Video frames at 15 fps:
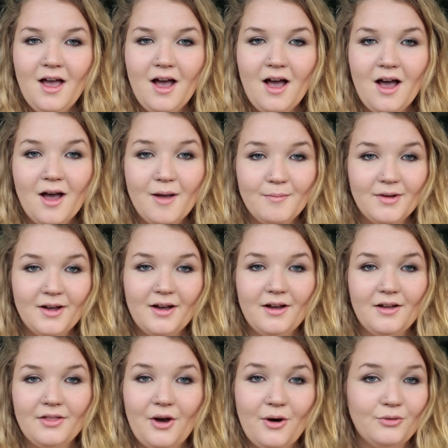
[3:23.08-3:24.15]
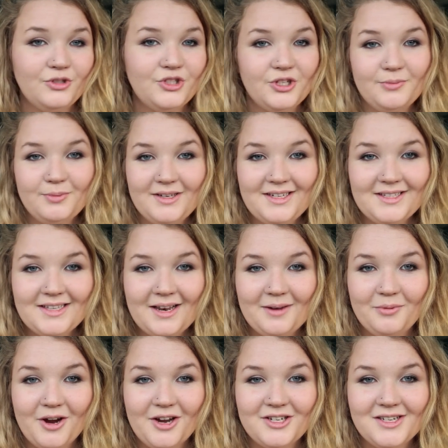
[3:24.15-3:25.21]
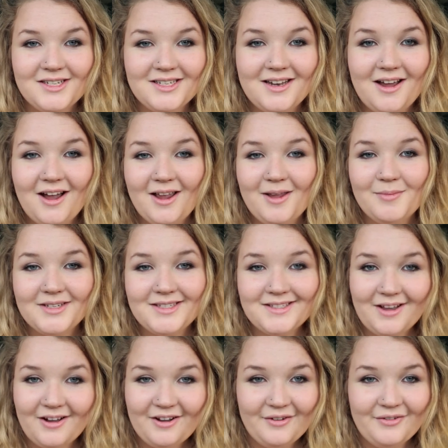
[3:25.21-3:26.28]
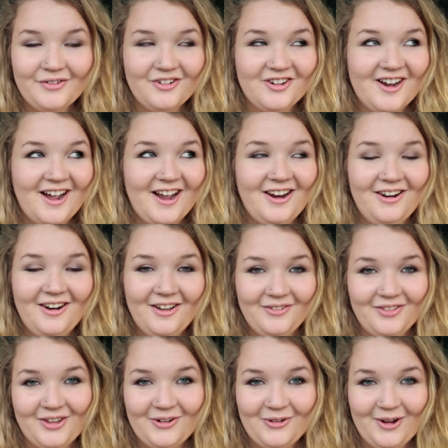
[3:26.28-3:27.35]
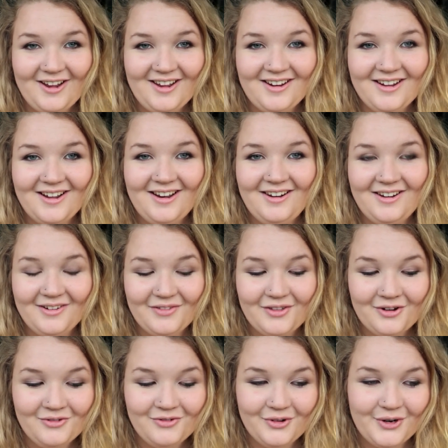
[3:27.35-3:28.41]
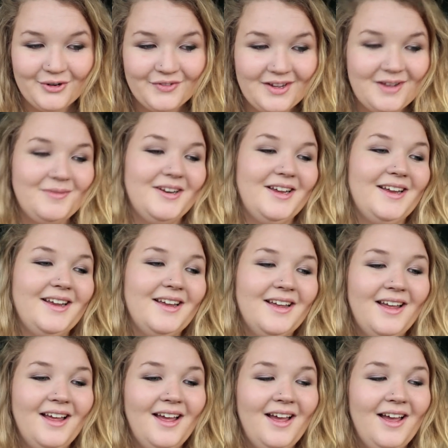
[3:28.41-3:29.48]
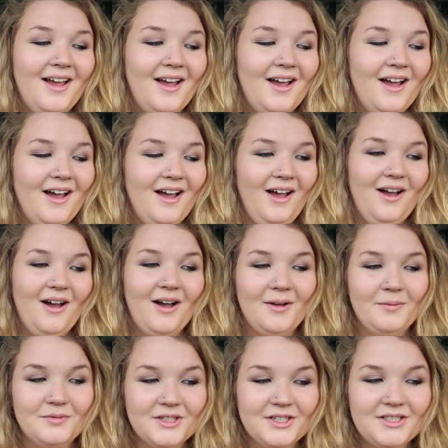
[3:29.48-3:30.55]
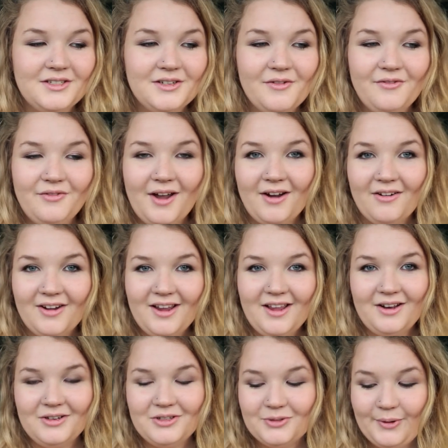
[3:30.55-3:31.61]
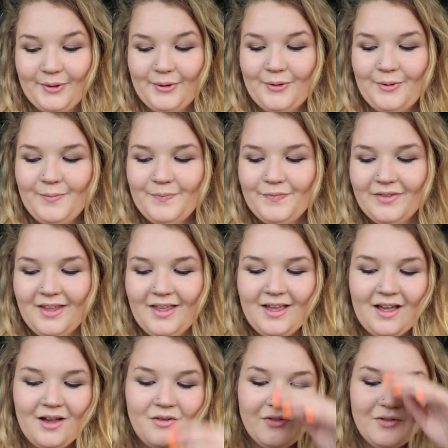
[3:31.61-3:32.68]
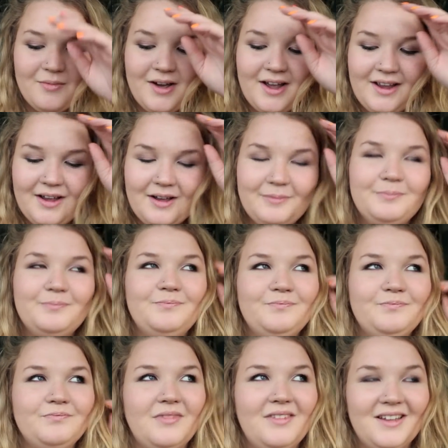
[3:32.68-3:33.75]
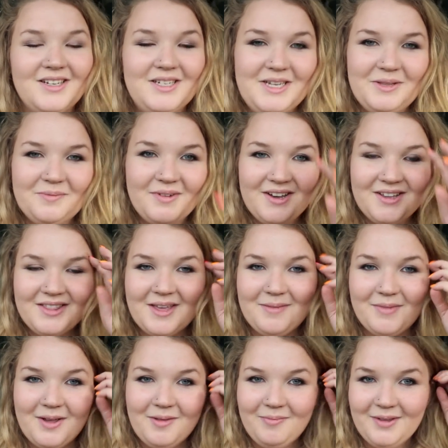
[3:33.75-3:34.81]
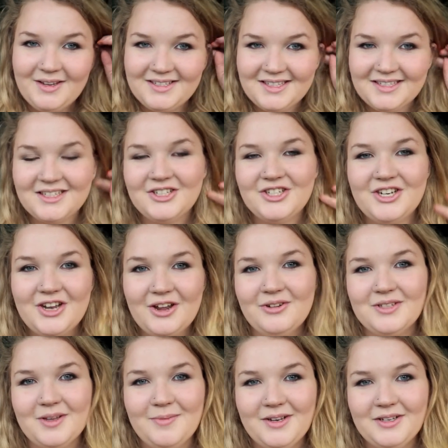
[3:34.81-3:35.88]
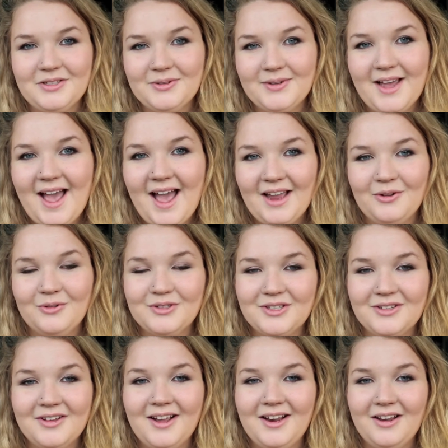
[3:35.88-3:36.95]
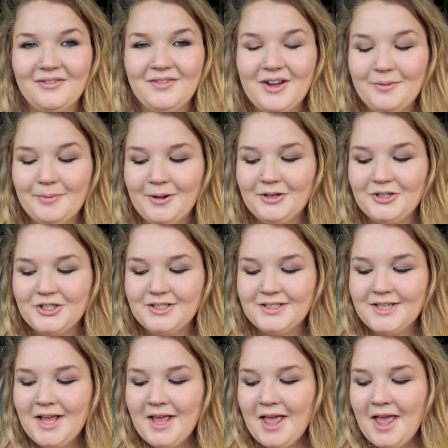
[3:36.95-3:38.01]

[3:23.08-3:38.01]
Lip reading: UK. The whole Jubilee celebrations, and I'm a sucker for it. I love the Queen, I love the whole royal family. I'm just very into it all. And for my 19th birthday, my big sister, she knows I'm into it, and also that I love nail polishes.